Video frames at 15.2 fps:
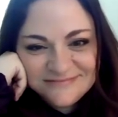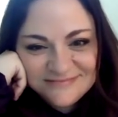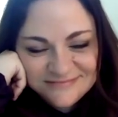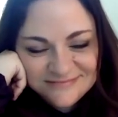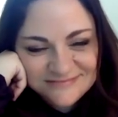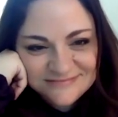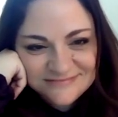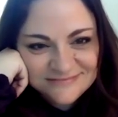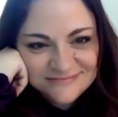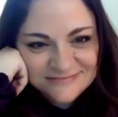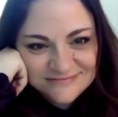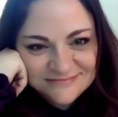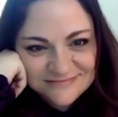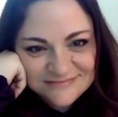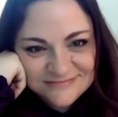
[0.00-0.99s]

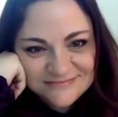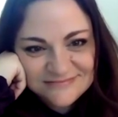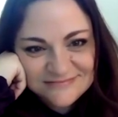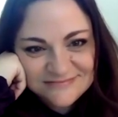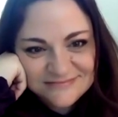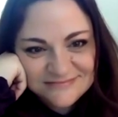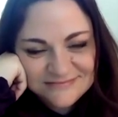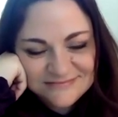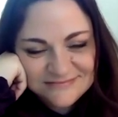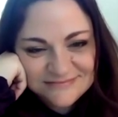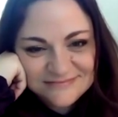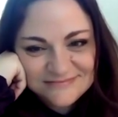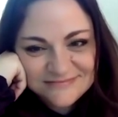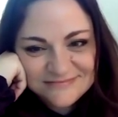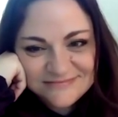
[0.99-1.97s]

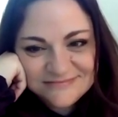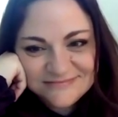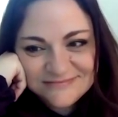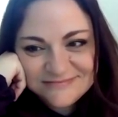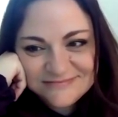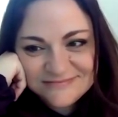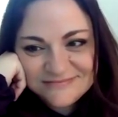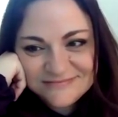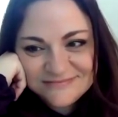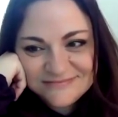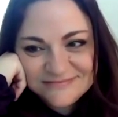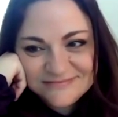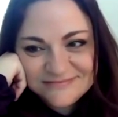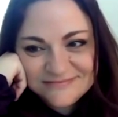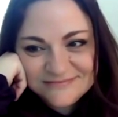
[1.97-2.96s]

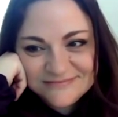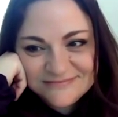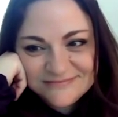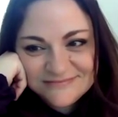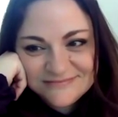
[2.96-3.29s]
(not speaking)